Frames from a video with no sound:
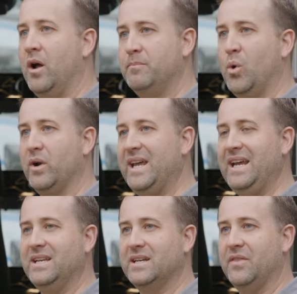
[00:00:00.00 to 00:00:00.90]
onboard
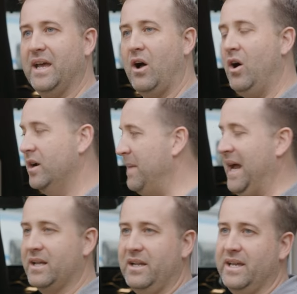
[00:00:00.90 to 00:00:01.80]
heat that
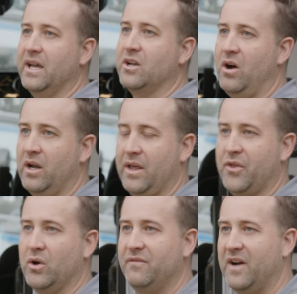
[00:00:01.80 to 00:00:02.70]
automatically kick on at
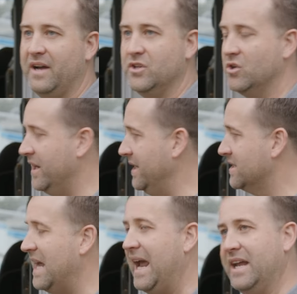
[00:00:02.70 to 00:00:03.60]
35
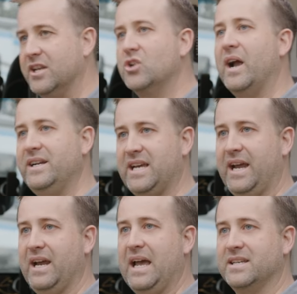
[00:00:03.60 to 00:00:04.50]
degrees. And the gray
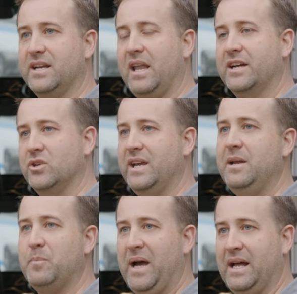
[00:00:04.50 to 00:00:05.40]
tank has electric
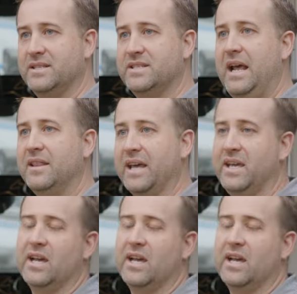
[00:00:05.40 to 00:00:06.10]
heat pads that